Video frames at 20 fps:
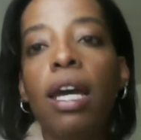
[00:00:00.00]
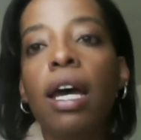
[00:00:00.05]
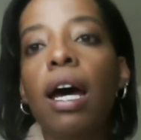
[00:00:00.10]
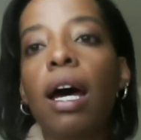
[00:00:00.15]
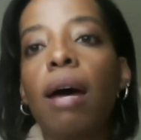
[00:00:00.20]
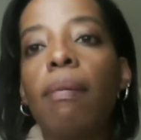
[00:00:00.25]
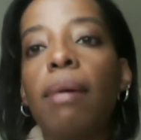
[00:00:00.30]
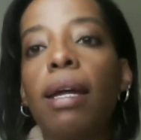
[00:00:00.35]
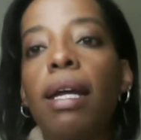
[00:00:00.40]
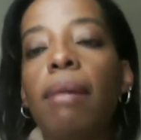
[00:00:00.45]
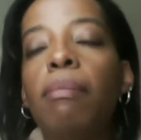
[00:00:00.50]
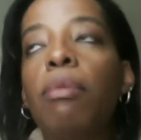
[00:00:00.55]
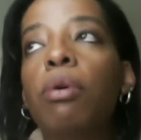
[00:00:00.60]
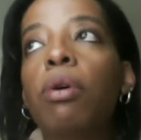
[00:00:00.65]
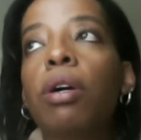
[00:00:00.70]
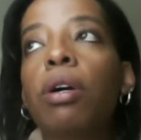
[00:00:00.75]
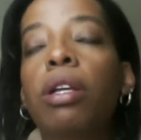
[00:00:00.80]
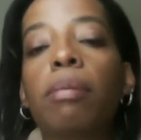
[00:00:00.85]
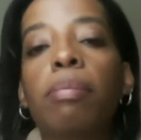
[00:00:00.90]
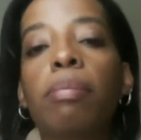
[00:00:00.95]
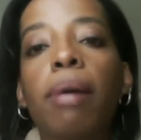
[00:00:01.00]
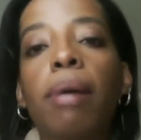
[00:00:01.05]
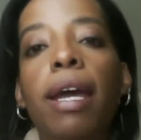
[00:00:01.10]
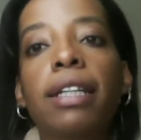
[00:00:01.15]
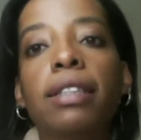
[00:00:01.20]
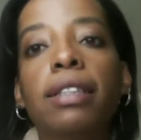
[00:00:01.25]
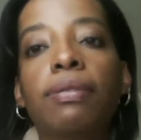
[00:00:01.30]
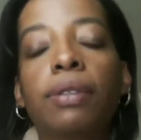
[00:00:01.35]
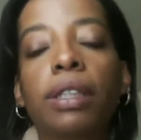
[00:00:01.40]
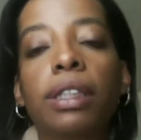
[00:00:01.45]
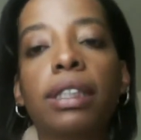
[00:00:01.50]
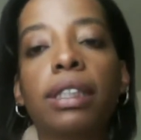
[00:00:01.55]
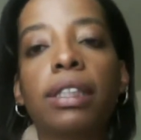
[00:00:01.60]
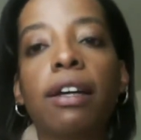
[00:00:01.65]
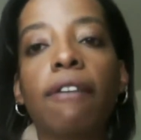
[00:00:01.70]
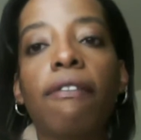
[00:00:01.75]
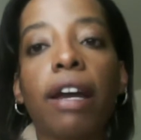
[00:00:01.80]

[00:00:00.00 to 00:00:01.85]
and it more than pays for itself.